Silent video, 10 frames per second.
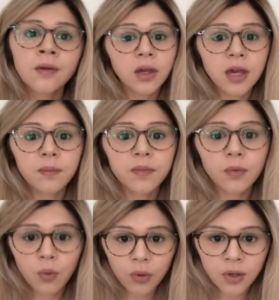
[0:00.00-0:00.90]
keep the
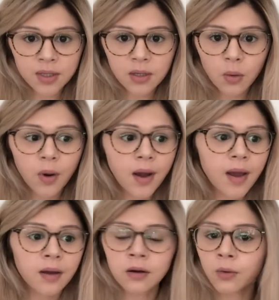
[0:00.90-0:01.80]
ward nice and quiet,
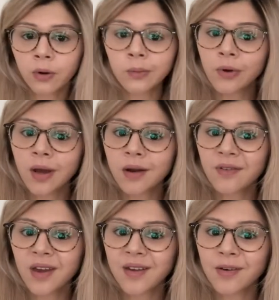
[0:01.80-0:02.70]
and no one will kind of
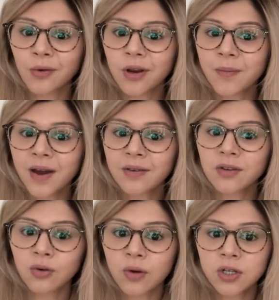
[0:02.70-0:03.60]
get annoyed about the
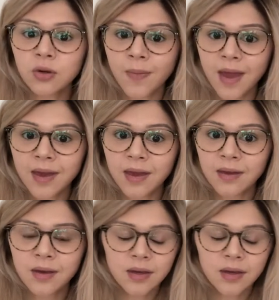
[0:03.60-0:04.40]
noise you're making.